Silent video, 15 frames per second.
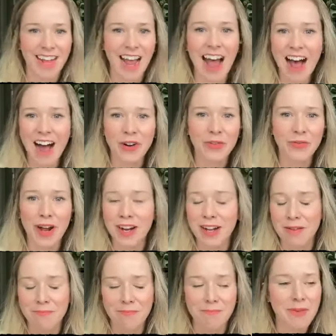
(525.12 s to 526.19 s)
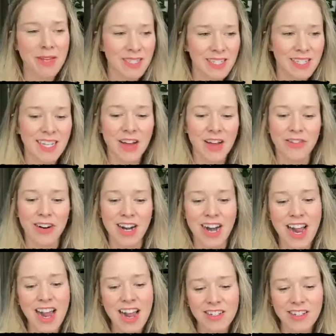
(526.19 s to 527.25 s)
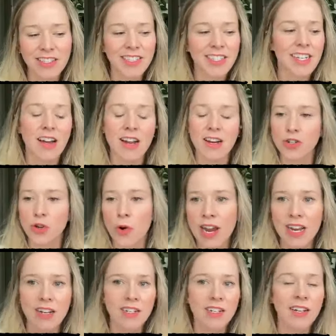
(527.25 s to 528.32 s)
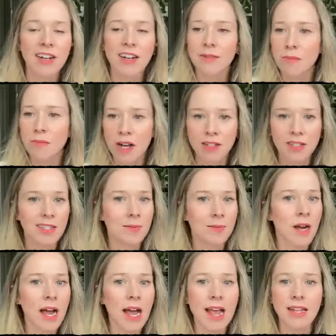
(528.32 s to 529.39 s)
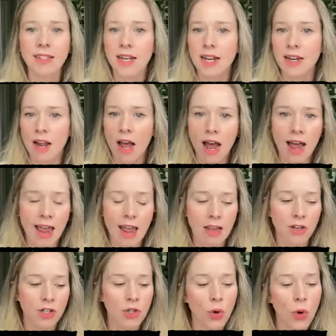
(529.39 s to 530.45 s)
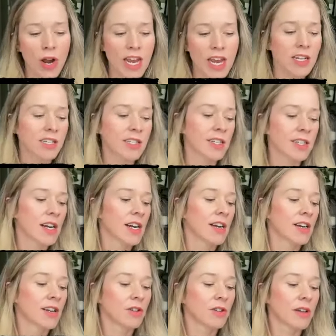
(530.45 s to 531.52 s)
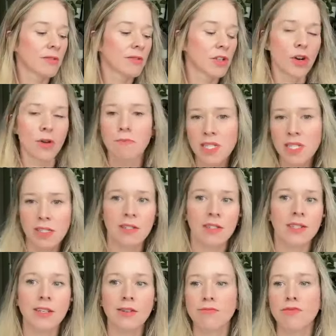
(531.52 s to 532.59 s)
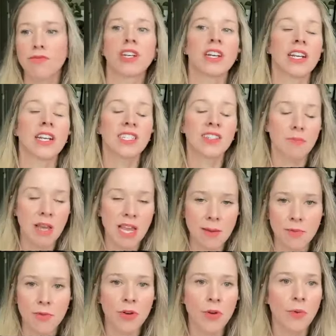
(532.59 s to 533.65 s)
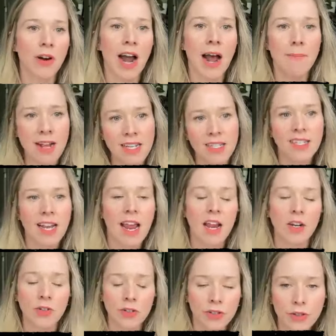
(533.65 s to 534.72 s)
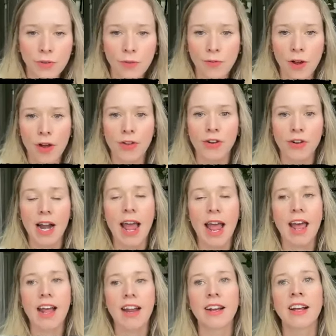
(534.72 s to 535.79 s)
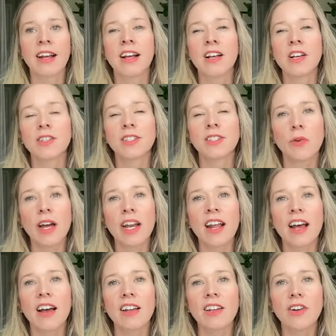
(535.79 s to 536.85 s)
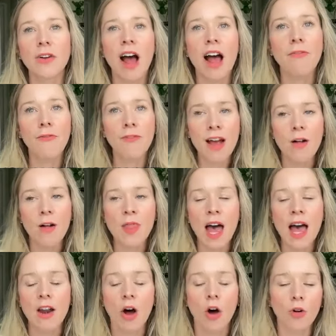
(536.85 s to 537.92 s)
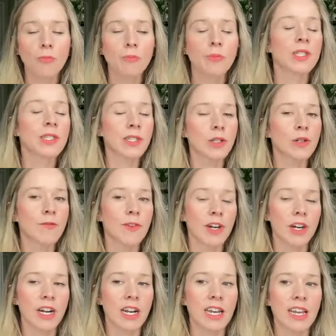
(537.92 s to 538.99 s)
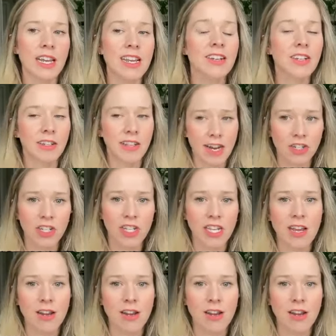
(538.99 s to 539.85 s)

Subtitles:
how to run a business, how to run an agency. I joined masterminds. I joined, business communities of people who were at my stage or a little further ahead. So I found that whole pursuit very intellectually